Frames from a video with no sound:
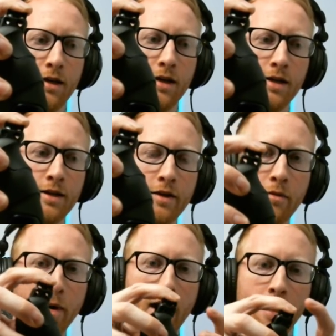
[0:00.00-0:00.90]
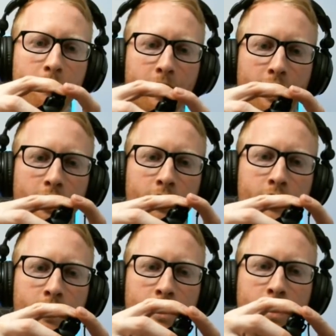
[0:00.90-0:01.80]
into the bottom there.
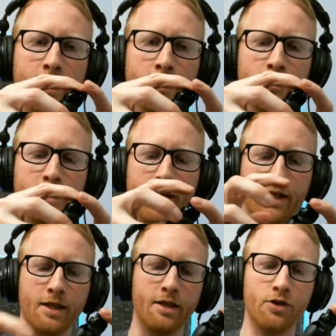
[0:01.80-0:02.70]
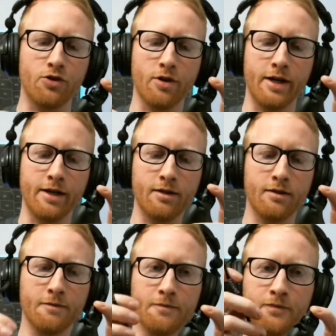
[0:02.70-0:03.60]
And then you take these strings,